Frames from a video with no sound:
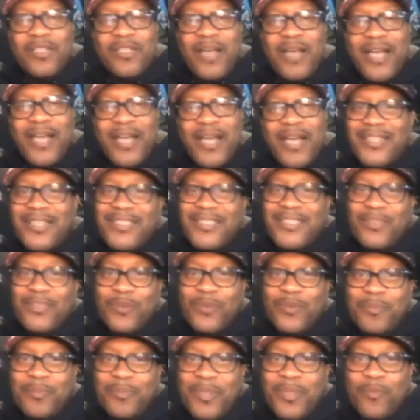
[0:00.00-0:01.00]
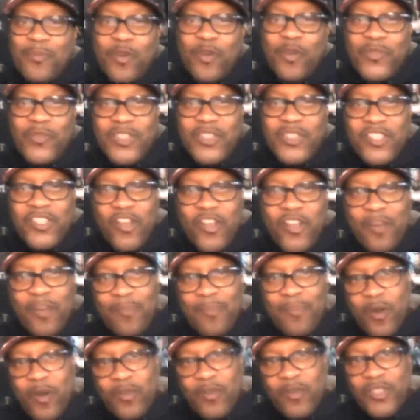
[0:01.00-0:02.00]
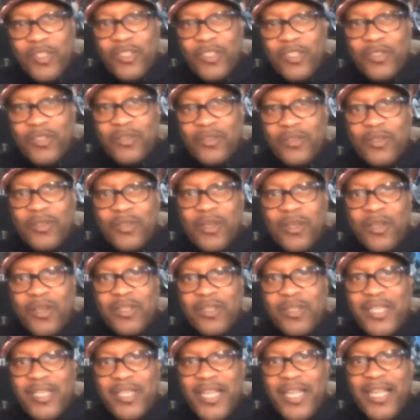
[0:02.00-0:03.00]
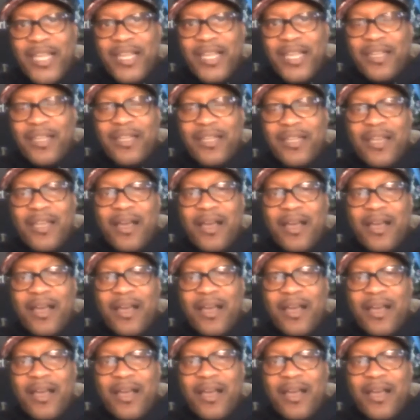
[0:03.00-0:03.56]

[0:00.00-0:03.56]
I guess there would be more of a ceremonial thing.